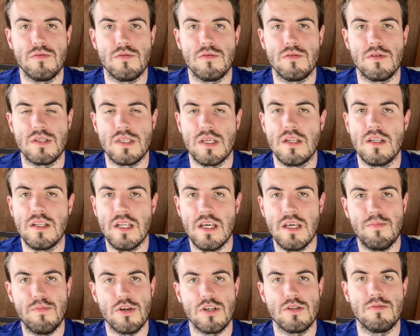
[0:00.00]
Sunday,
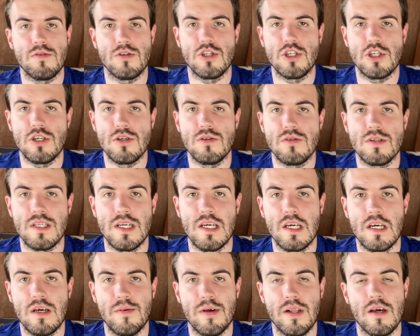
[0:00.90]
possibly on Tuesday
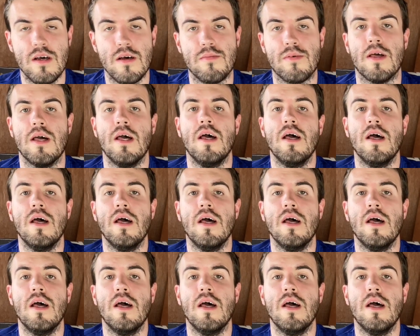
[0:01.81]
coming up,